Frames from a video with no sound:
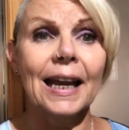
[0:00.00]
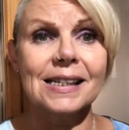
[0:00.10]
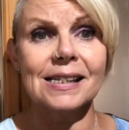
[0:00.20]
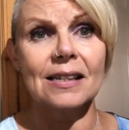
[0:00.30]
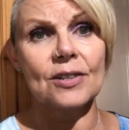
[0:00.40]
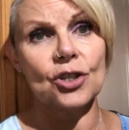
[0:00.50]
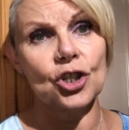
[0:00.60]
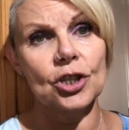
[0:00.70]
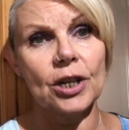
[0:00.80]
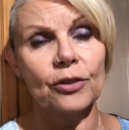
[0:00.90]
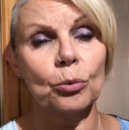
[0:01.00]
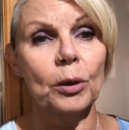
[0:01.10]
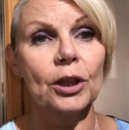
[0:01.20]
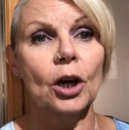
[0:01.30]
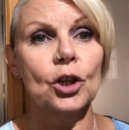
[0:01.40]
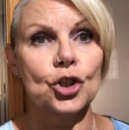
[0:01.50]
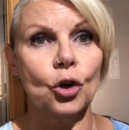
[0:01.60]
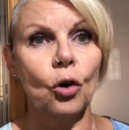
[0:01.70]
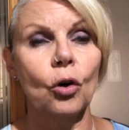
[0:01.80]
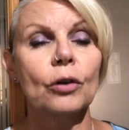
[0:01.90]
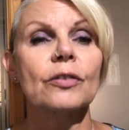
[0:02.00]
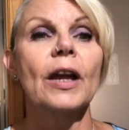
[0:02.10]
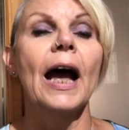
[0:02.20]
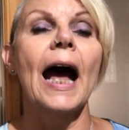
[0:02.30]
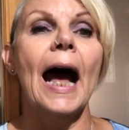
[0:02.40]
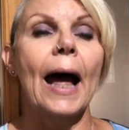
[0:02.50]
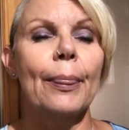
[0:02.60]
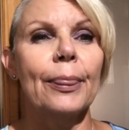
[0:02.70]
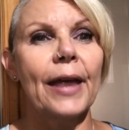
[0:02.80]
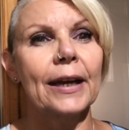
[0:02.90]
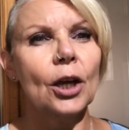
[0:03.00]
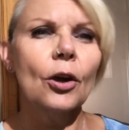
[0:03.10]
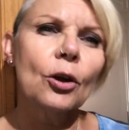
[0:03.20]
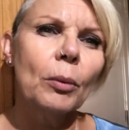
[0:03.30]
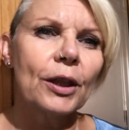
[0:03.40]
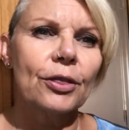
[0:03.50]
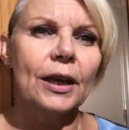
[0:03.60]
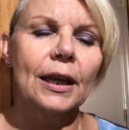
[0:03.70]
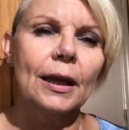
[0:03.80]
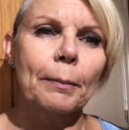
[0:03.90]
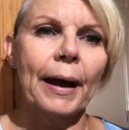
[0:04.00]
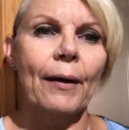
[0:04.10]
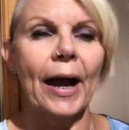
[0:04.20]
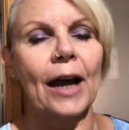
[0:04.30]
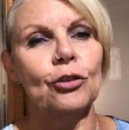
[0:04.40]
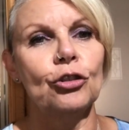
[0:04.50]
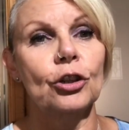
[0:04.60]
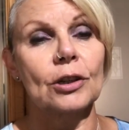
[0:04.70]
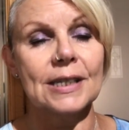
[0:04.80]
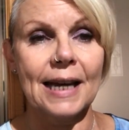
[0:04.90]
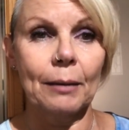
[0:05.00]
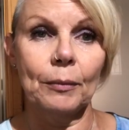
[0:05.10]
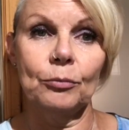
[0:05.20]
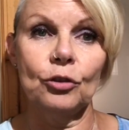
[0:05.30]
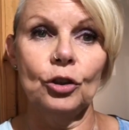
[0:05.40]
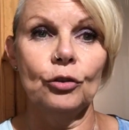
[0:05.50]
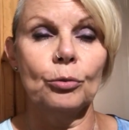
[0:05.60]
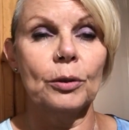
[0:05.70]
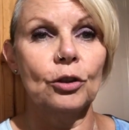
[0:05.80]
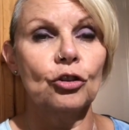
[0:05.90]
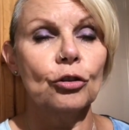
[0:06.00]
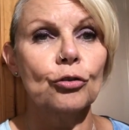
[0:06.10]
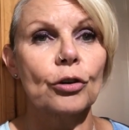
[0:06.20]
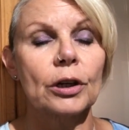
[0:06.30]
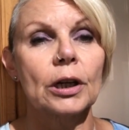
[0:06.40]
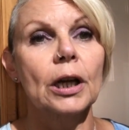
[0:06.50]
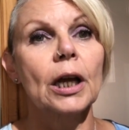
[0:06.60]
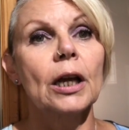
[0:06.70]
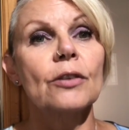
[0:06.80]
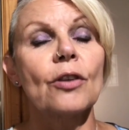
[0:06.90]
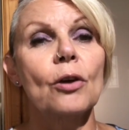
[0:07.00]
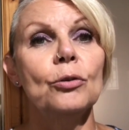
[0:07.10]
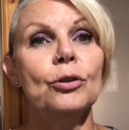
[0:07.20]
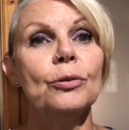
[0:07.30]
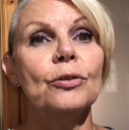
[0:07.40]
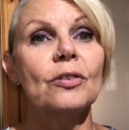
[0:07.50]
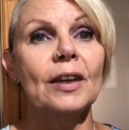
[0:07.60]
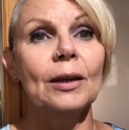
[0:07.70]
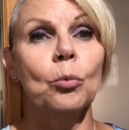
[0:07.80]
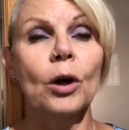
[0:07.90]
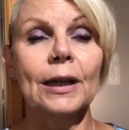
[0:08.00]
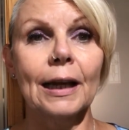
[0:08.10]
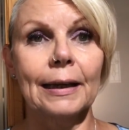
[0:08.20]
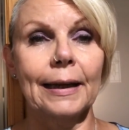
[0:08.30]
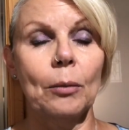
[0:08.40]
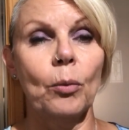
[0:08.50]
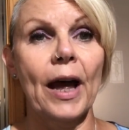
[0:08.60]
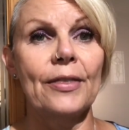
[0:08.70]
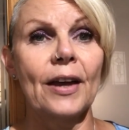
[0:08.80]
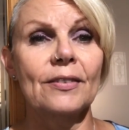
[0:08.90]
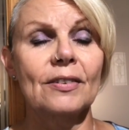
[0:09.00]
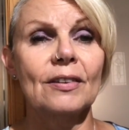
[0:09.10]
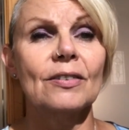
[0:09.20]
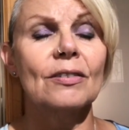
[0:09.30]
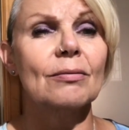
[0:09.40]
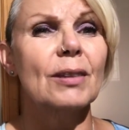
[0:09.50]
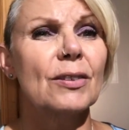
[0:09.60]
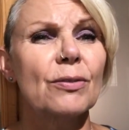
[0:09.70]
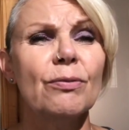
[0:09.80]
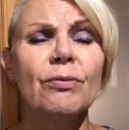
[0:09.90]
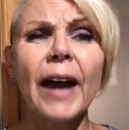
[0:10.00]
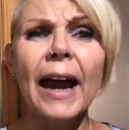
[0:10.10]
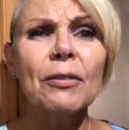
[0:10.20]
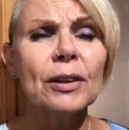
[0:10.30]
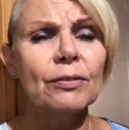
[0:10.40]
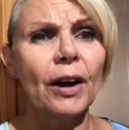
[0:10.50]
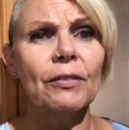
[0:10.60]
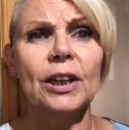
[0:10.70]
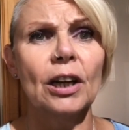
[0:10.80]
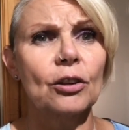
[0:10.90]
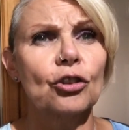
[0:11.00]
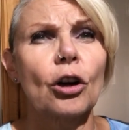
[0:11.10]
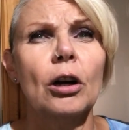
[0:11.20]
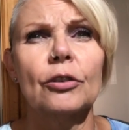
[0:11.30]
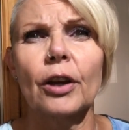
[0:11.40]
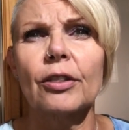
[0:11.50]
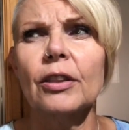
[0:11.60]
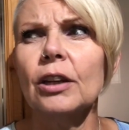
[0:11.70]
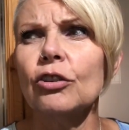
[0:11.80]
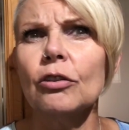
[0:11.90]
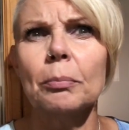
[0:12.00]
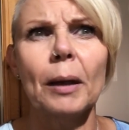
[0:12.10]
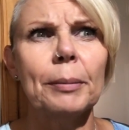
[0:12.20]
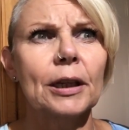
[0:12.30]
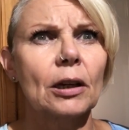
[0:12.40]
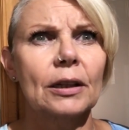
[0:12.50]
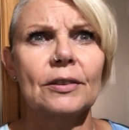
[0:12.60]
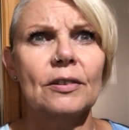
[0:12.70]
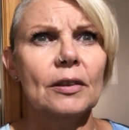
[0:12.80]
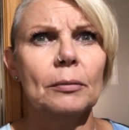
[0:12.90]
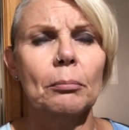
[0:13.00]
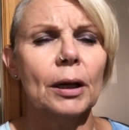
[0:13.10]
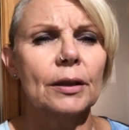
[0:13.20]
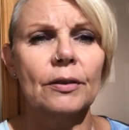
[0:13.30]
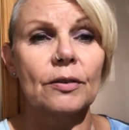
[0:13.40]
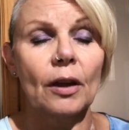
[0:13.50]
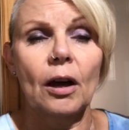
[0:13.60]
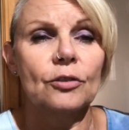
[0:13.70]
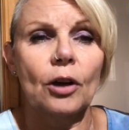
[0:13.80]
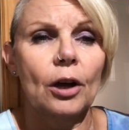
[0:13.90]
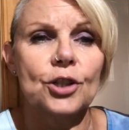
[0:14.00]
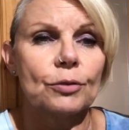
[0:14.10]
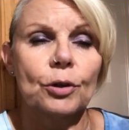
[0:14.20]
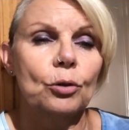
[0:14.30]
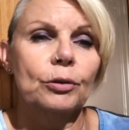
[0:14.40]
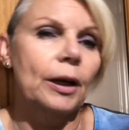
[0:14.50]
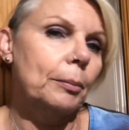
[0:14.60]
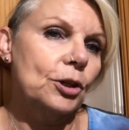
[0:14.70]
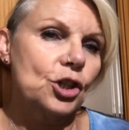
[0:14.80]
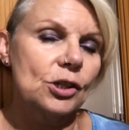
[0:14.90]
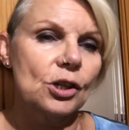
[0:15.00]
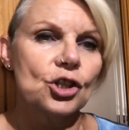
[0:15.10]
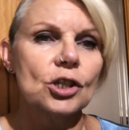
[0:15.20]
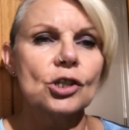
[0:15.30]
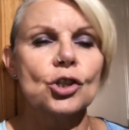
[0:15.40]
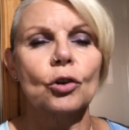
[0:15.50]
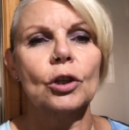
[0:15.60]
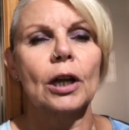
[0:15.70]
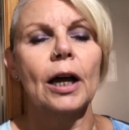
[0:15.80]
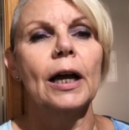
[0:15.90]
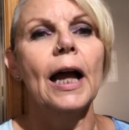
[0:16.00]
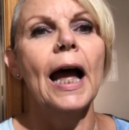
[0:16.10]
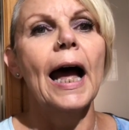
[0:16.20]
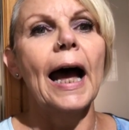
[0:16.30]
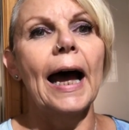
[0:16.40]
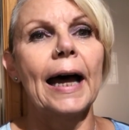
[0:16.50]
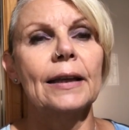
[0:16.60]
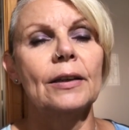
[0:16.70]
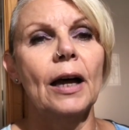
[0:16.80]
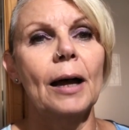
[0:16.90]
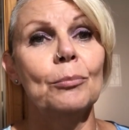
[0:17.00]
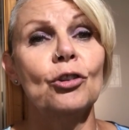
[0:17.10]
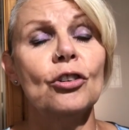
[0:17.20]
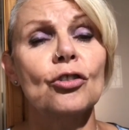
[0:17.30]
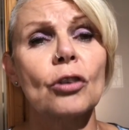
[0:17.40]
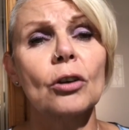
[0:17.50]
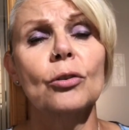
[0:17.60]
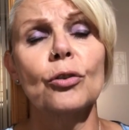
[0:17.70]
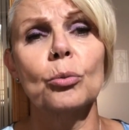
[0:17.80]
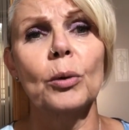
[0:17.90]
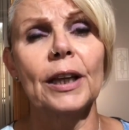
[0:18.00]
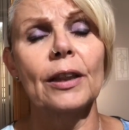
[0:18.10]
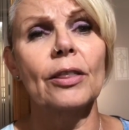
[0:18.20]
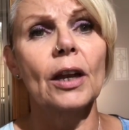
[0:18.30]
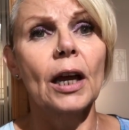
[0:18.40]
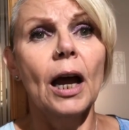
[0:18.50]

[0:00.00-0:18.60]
exercises she does with her dogs and then going away and thinking about how she could adapt them to use with the children. So you see one clip where there's this this very very young child i think she's maybe 19 months i, I don't, I don't recall now but she's a, she's a toddler and um, she struggles with